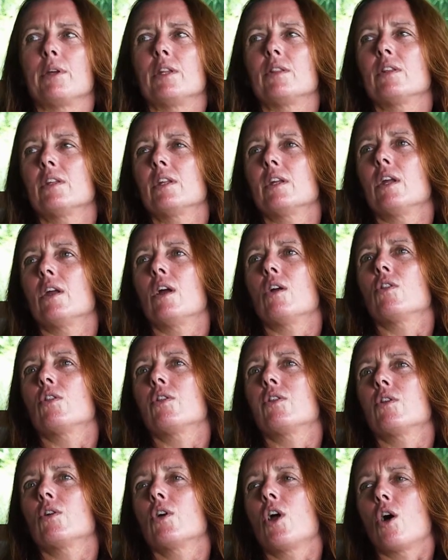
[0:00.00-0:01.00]
mean, the
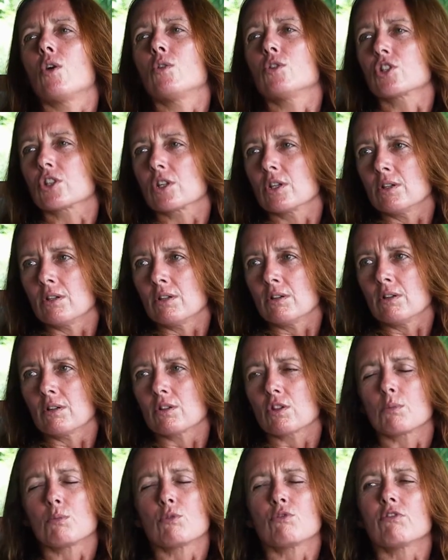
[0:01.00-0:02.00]
ocean,
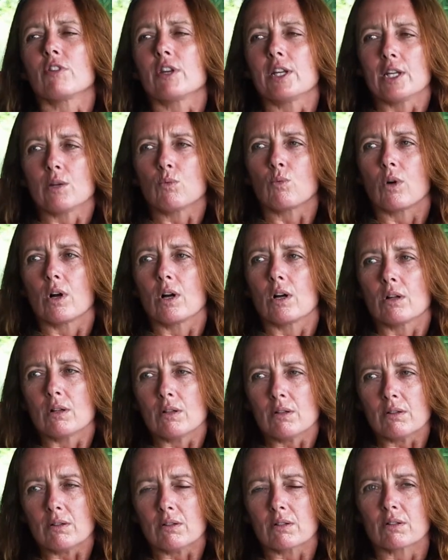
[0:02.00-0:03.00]
the marine
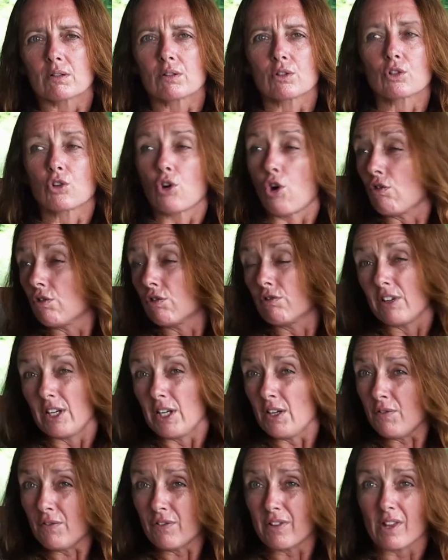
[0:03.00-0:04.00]
world, coral
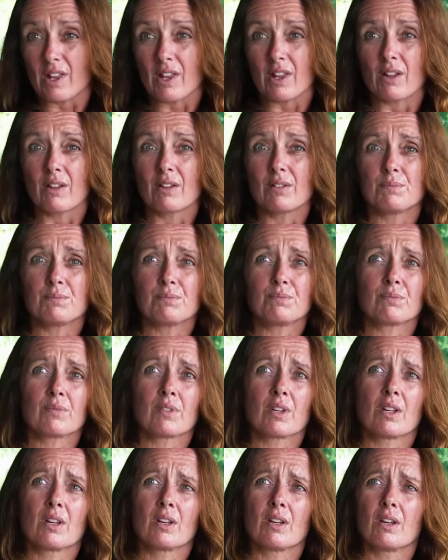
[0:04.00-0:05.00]
reefs
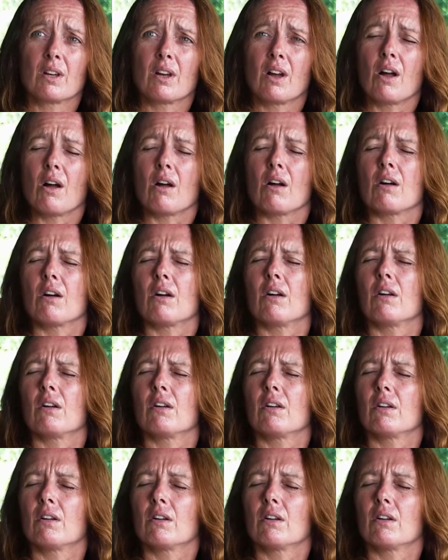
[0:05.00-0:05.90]
are